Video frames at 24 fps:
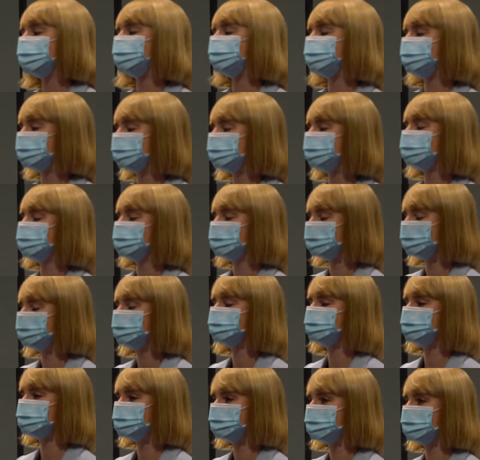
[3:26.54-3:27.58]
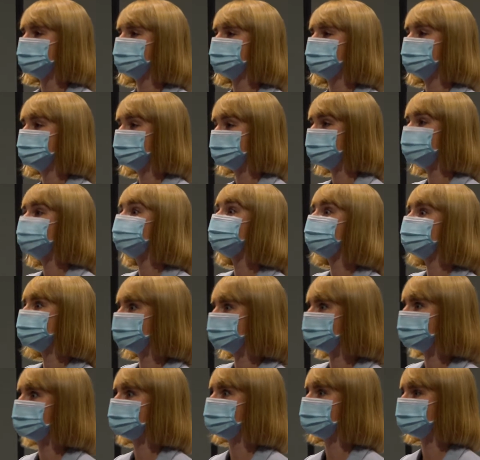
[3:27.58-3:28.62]
would be really interesting
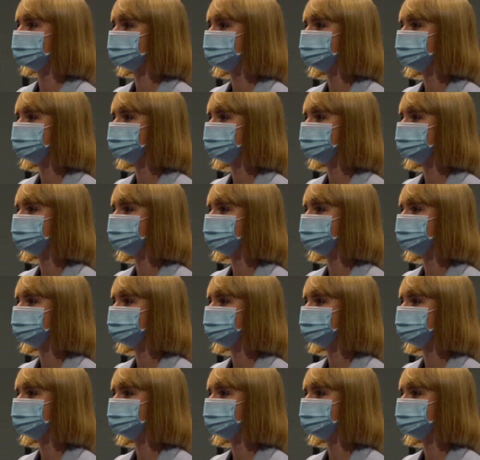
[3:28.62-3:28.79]
further on.